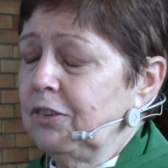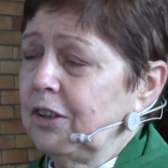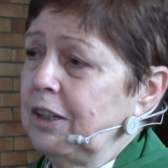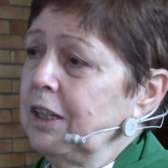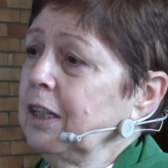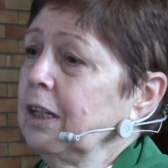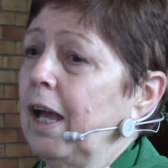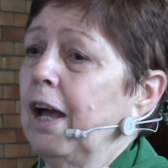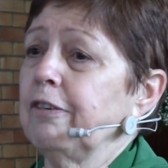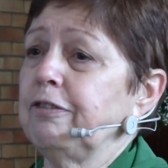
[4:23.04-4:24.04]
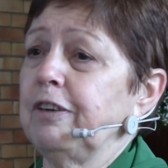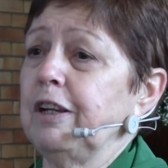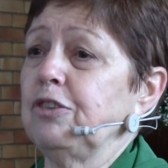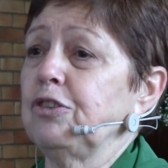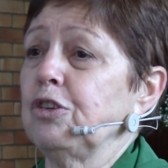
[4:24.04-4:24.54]
Setting our
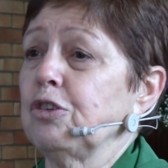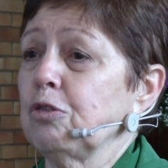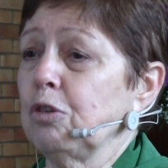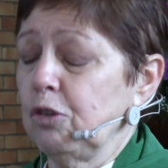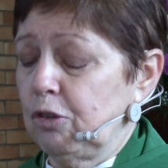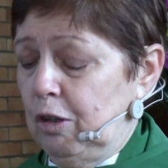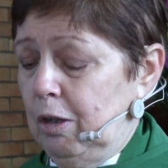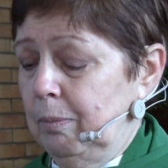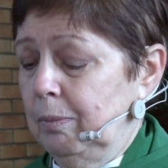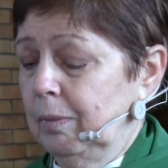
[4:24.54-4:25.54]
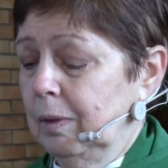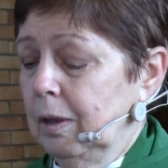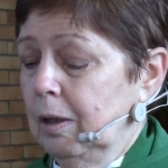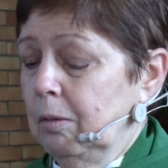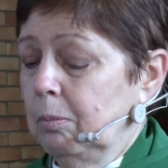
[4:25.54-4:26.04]
face to Jerusalem
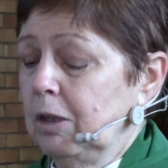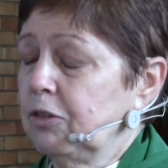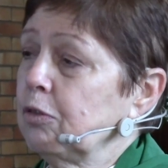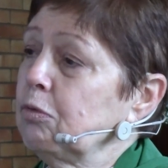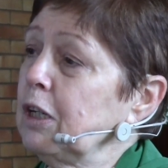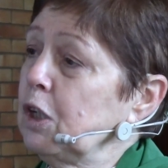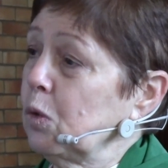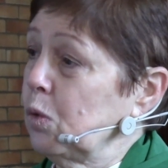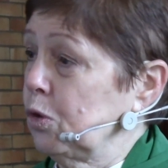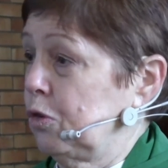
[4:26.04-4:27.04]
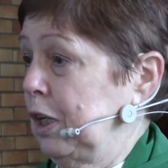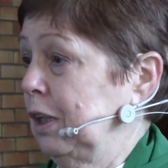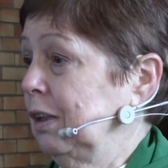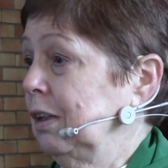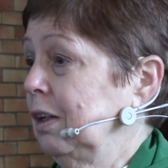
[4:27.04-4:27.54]
means a
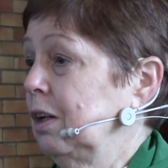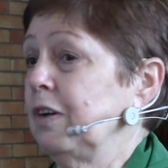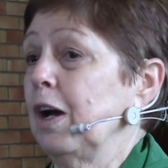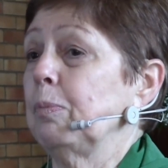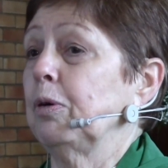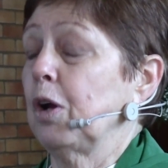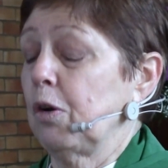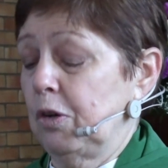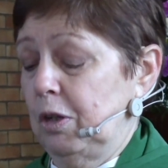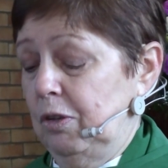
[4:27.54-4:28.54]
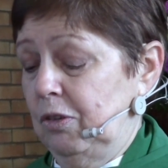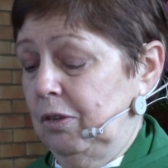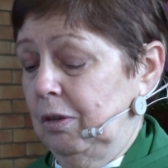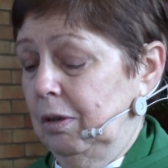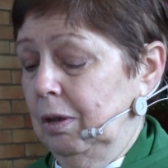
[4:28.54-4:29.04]
reordering of our
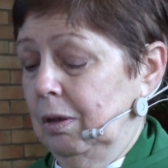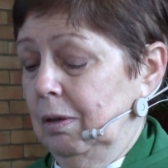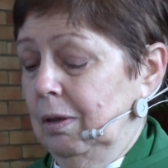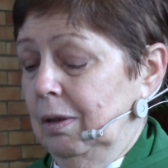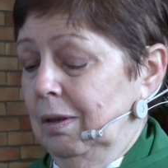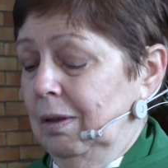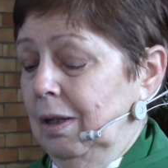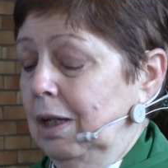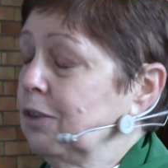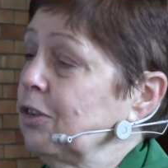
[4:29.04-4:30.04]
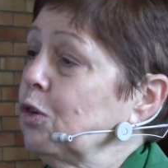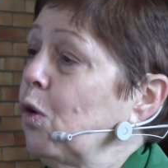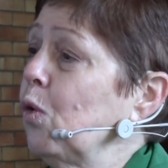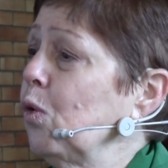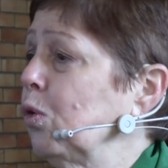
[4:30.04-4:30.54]
priorities. It is an
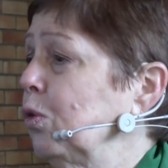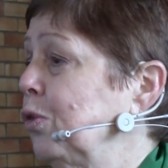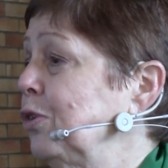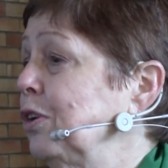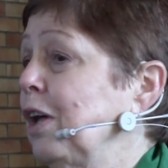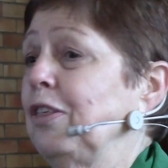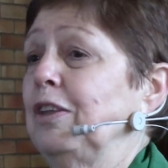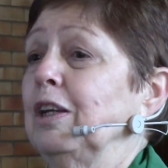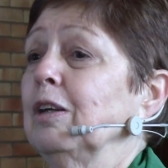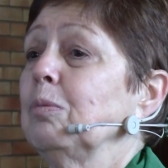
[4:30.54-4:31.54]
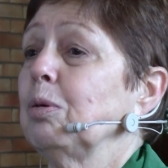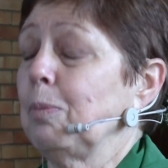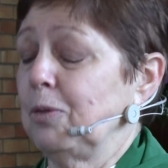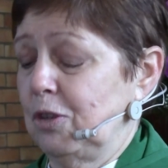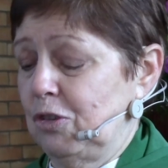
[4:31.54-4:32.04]
all or nothing
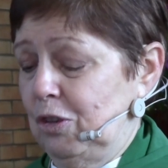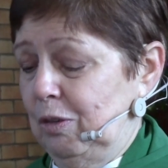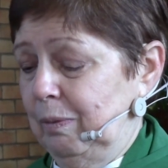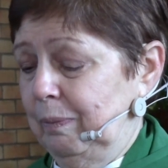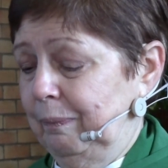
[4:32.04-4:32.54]
proposition.